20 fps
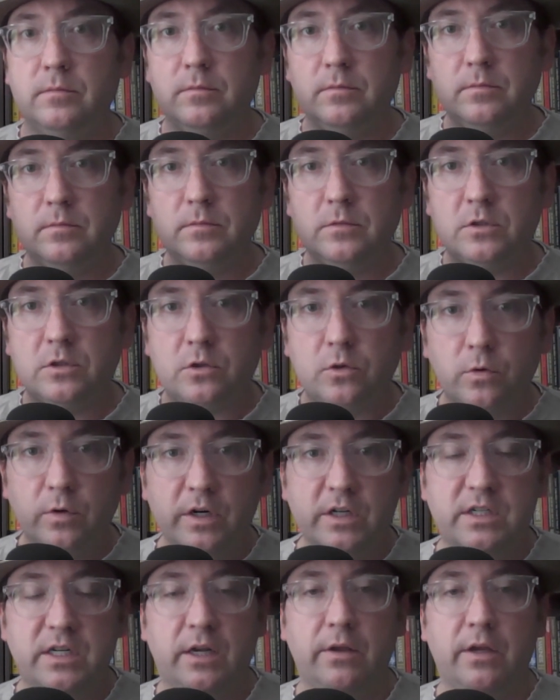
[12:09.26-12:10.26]

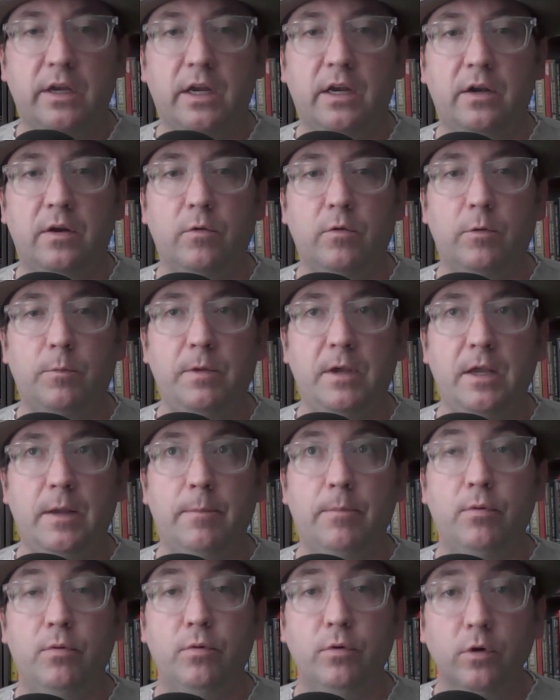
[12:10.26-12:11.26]
storytelling would be
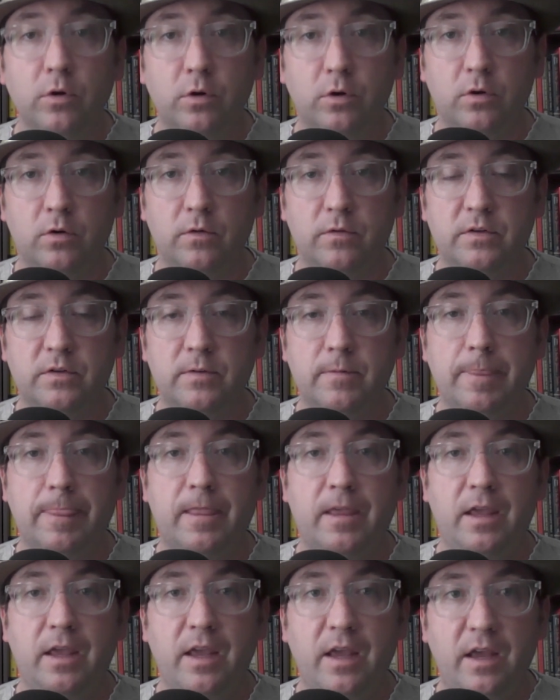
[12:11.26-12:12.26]
improved
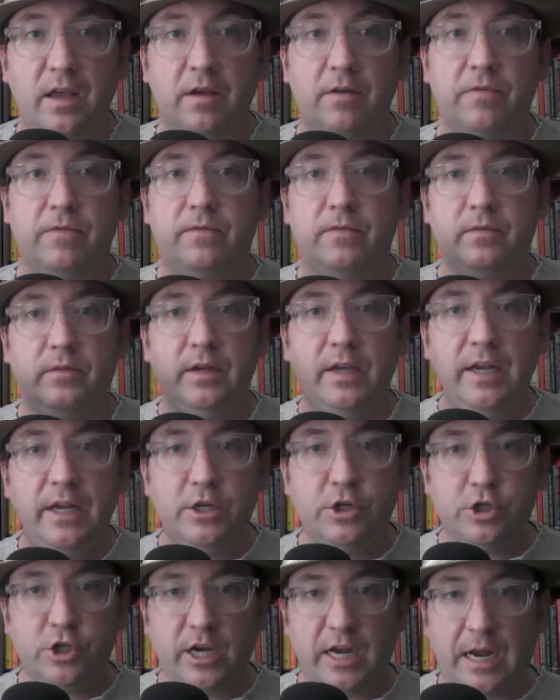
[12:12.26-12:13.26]
if
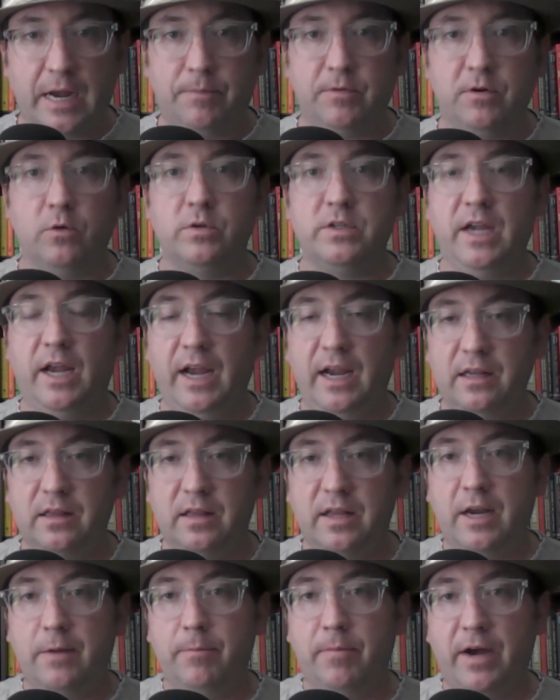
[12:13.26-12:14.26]
each chapter was
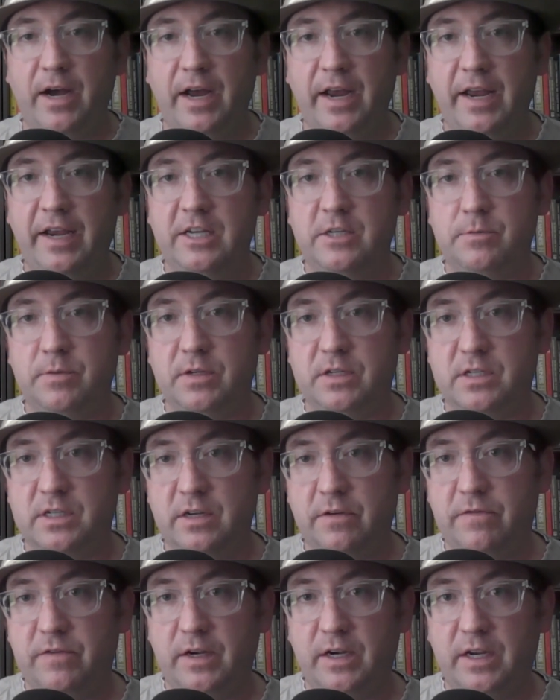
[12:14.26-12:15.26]
headlined by a
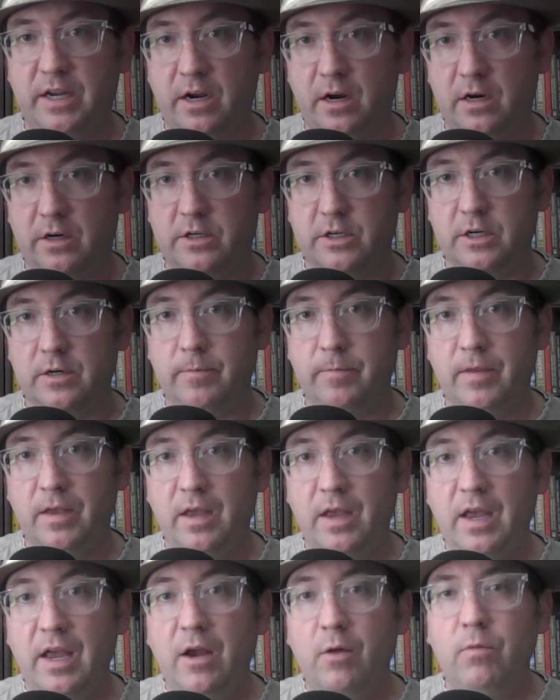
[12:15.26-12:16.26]
specific character,
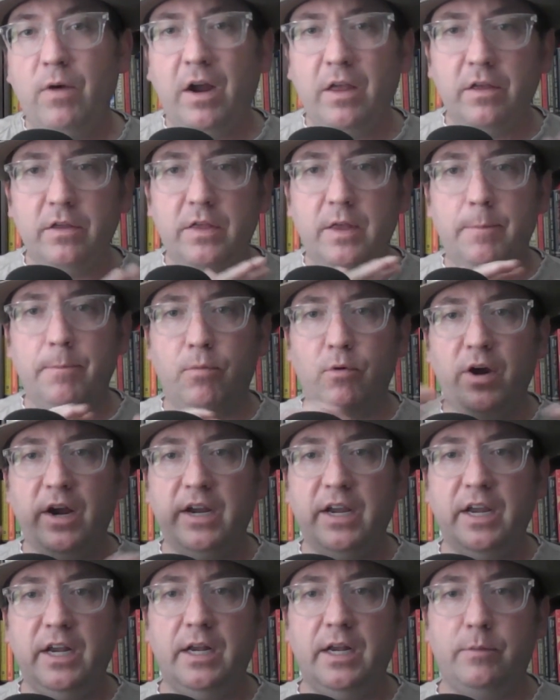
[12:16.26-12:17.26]
rather than
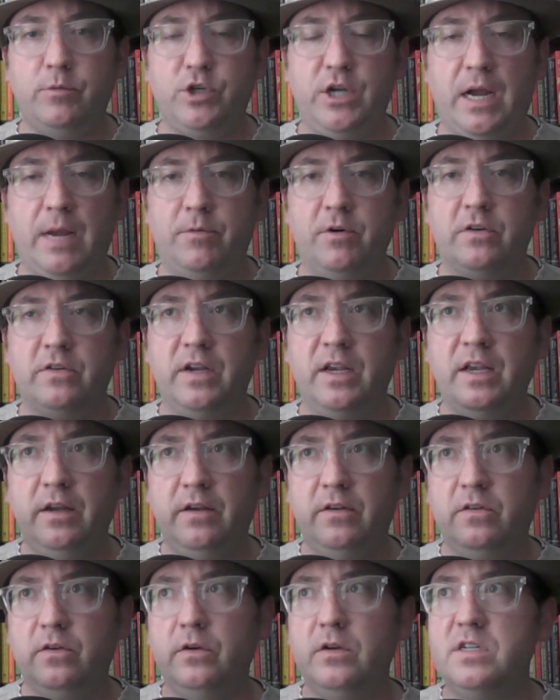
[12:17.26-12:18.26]
breaking up chapters
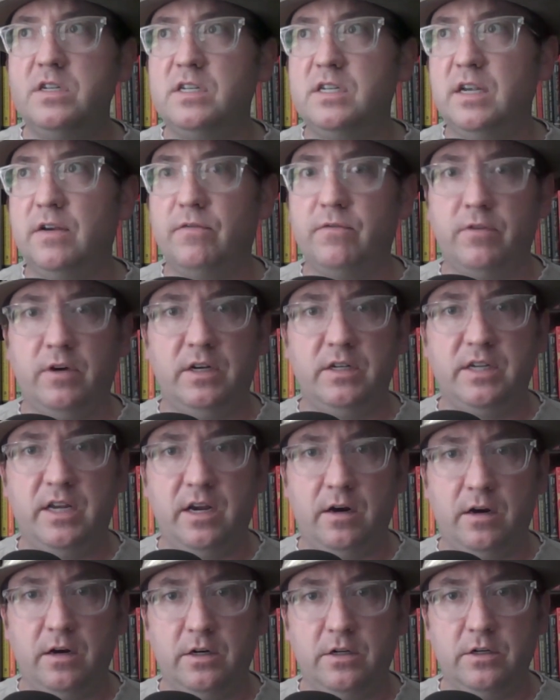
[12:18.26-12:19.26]
into different
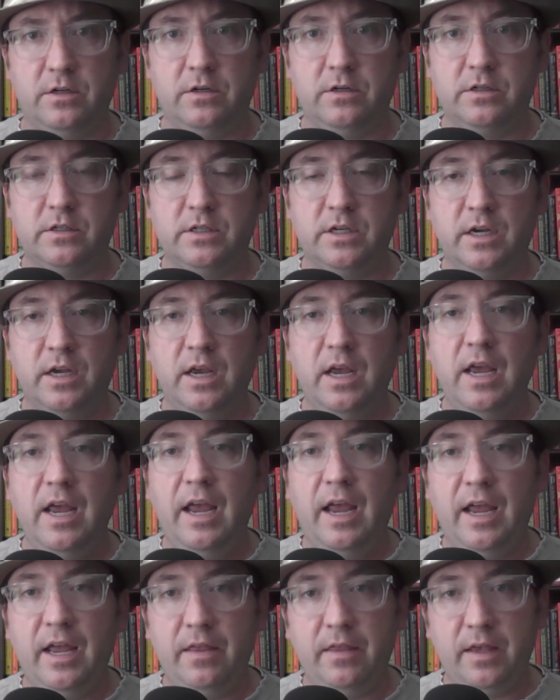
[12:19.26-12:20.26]
characters
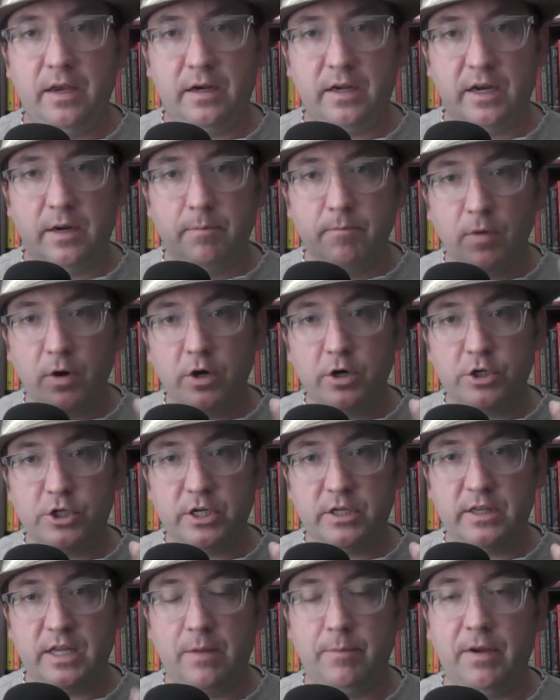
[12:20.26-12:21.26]
and then kind of
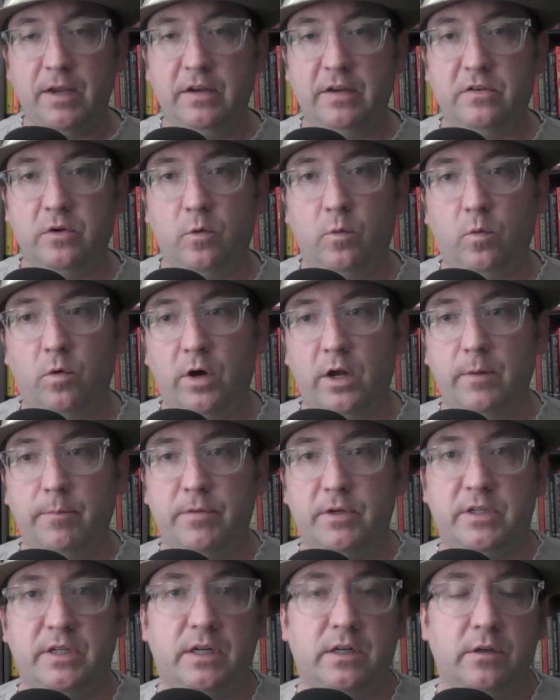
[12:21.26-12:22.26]
merging them into one
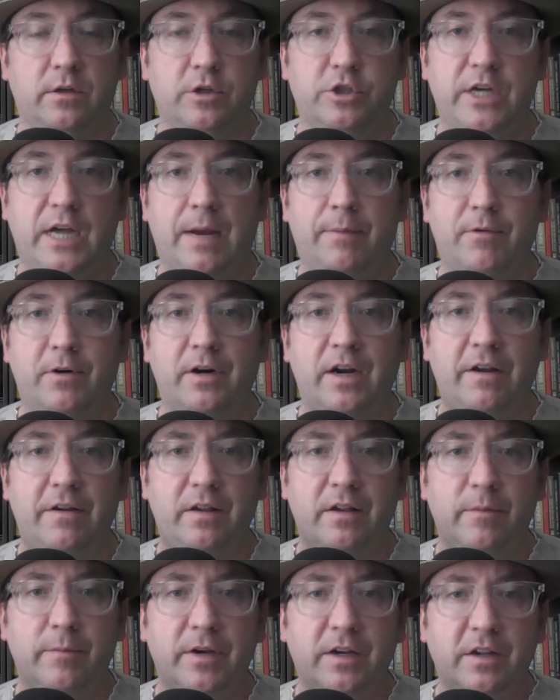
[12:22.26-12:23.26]
particular chapter. And
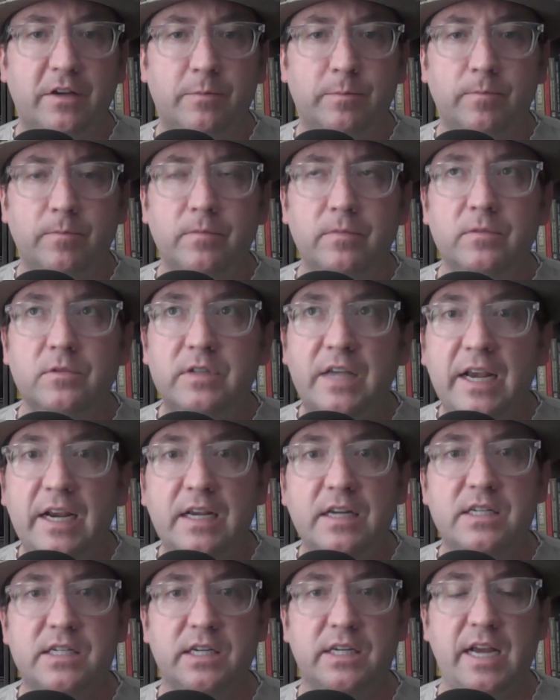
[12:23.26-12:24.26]
because
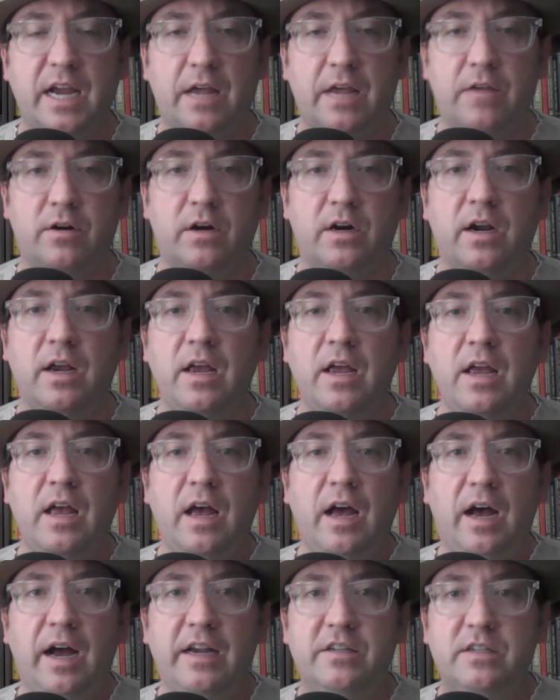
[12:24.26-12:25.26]
taken together,
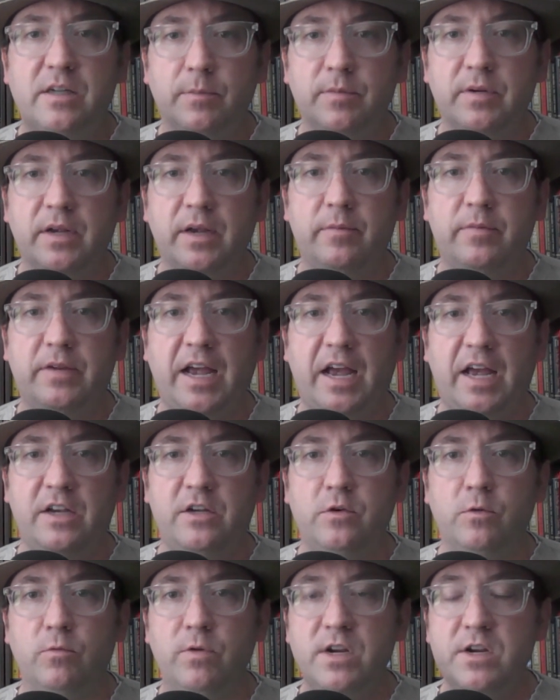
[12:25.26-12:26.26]
I sometimes had
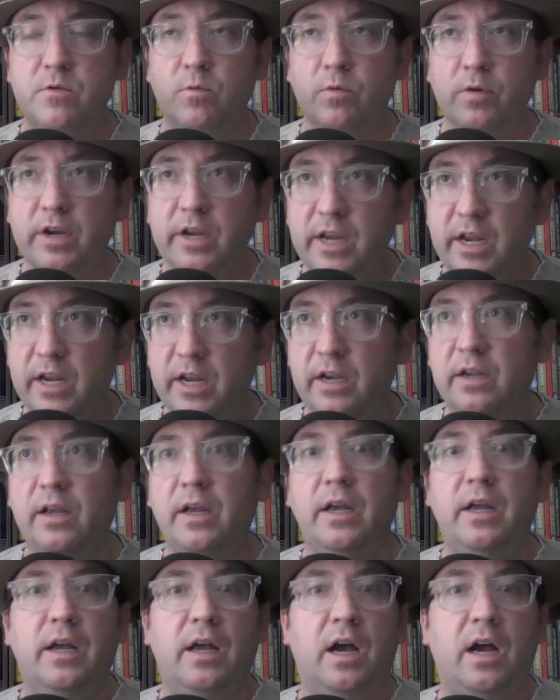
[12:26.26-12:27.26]
to reread
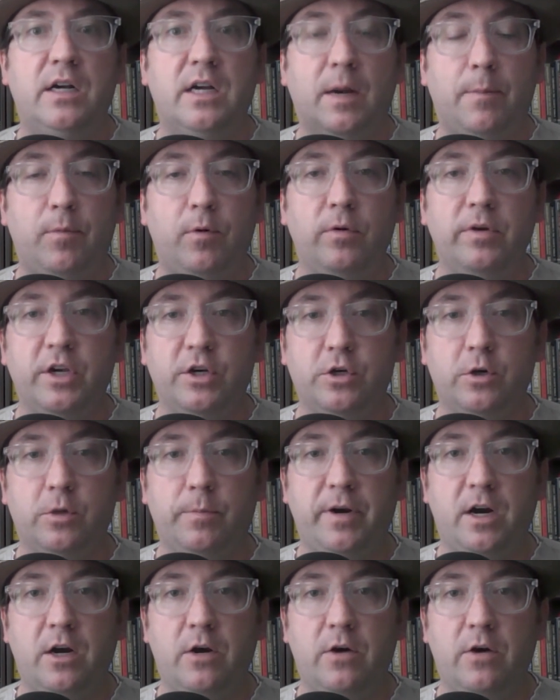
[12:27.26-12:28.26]
a couple initial
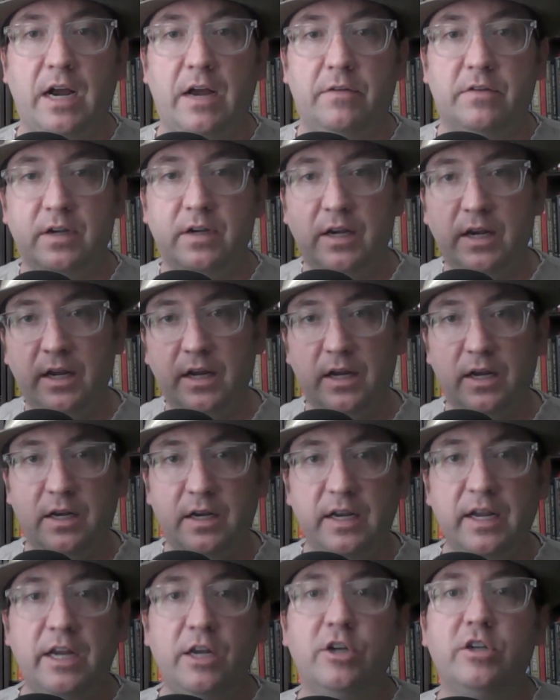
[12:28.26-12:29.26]
paragraphs
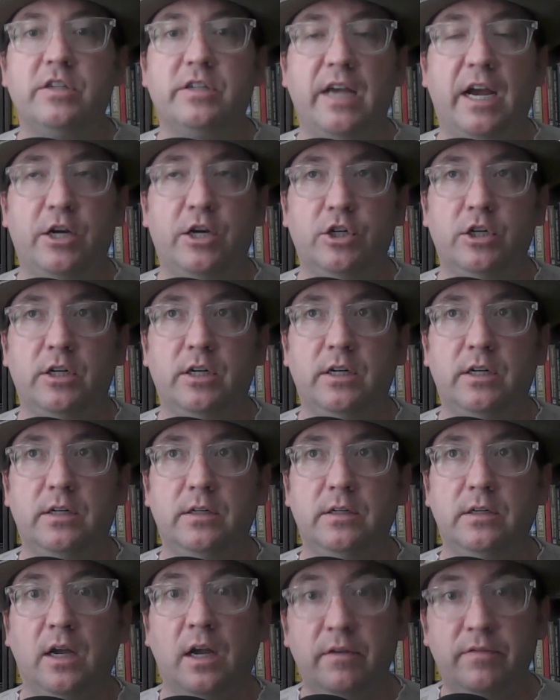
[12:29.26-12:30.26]
in each section
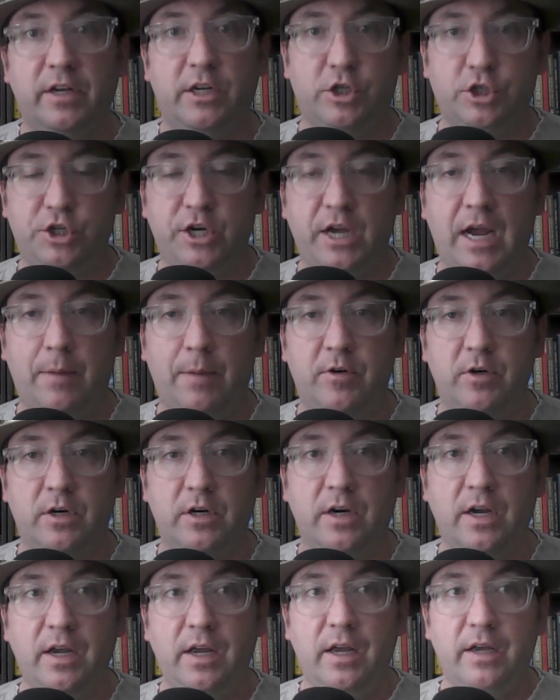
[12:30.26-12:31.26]
of each
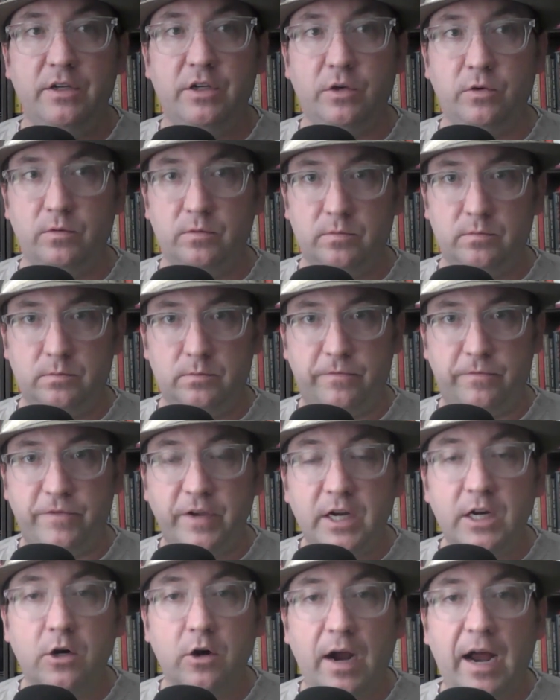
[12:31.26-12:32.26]
chapter to
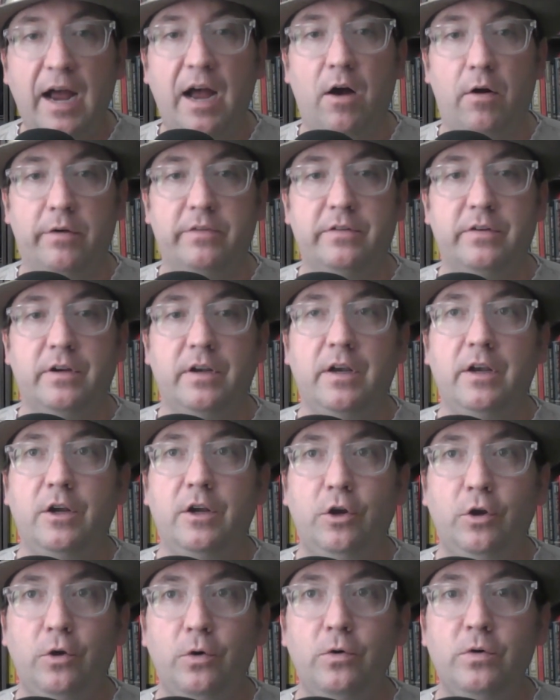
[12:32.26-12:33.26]
figure out
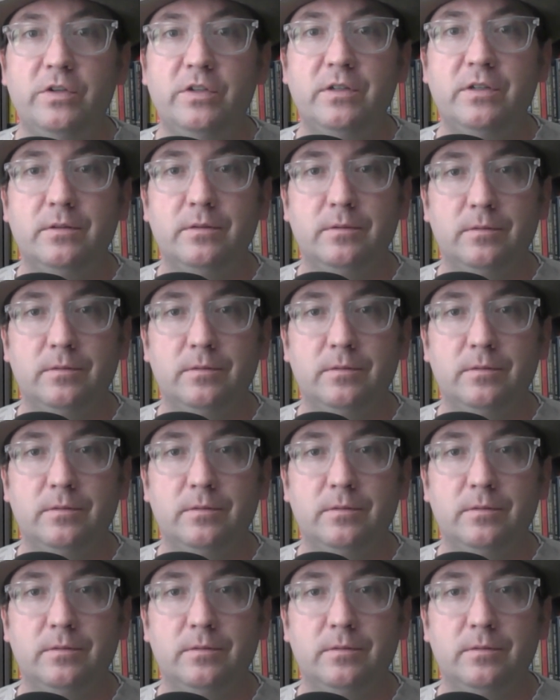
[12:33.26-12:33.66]
whose